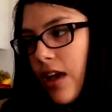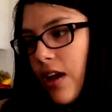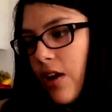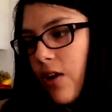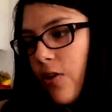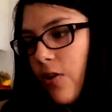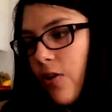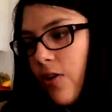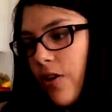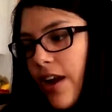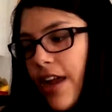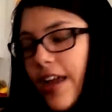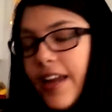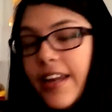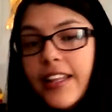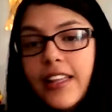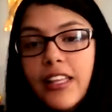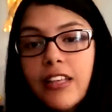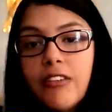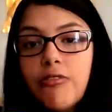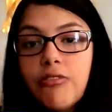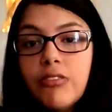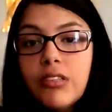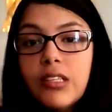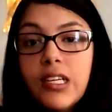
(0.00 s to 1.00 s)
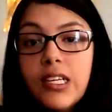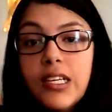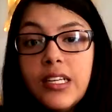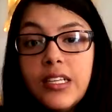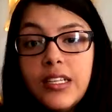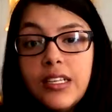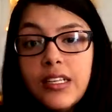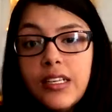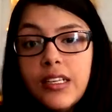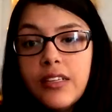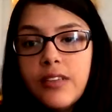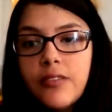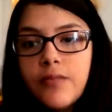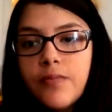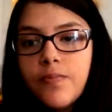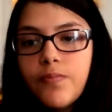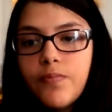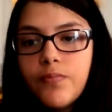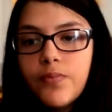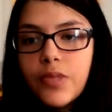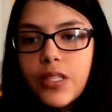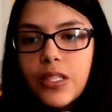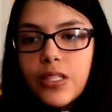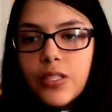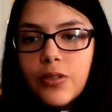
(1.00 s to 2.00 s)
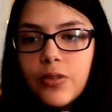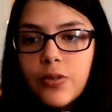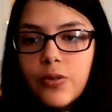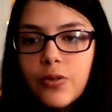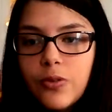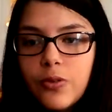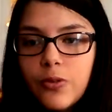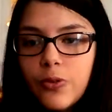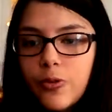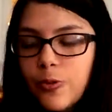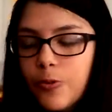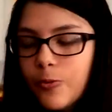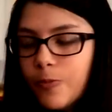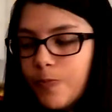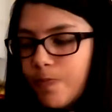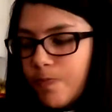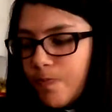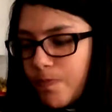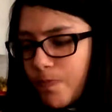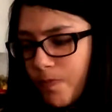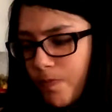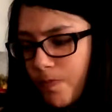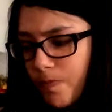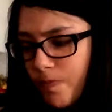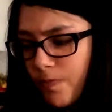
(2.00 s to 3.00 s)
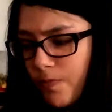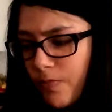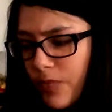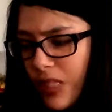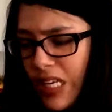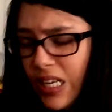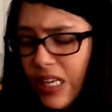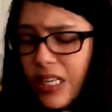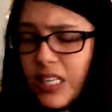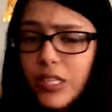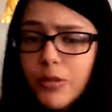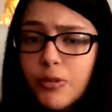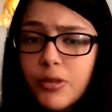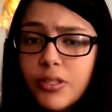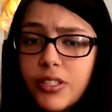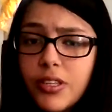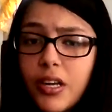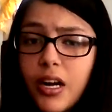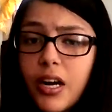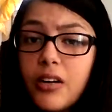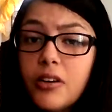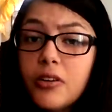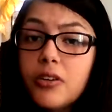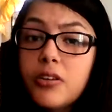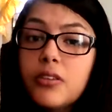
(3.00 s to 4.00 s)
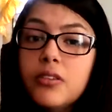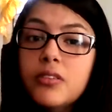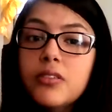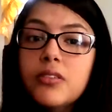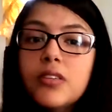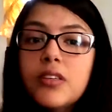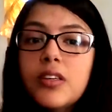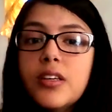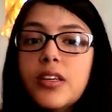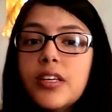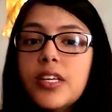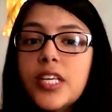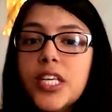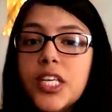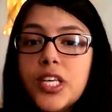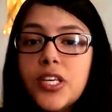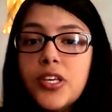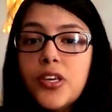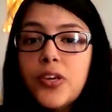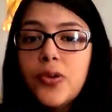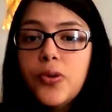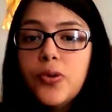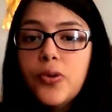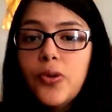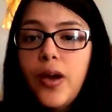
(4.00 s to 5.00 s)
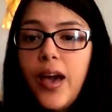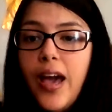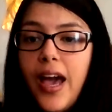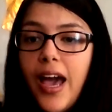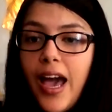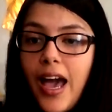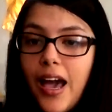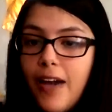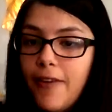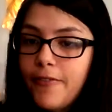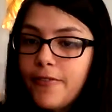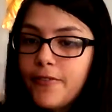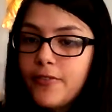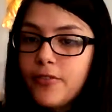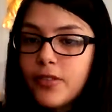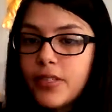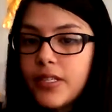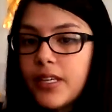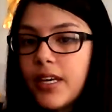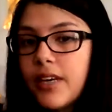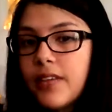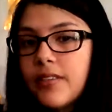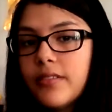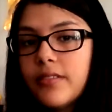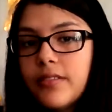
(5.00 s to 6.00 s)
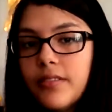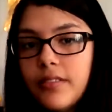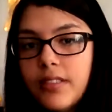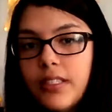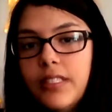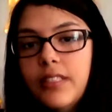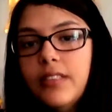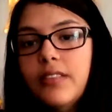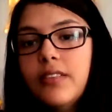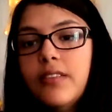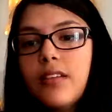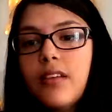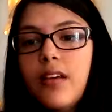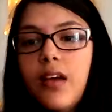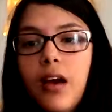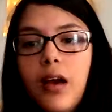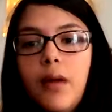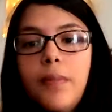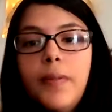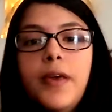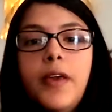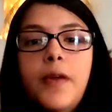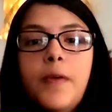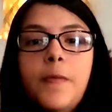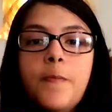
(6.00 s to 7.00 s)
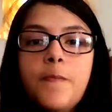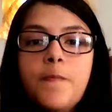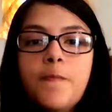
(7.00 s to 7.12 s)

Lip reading: or anything related to Lewis Carroll, you have to get this copy.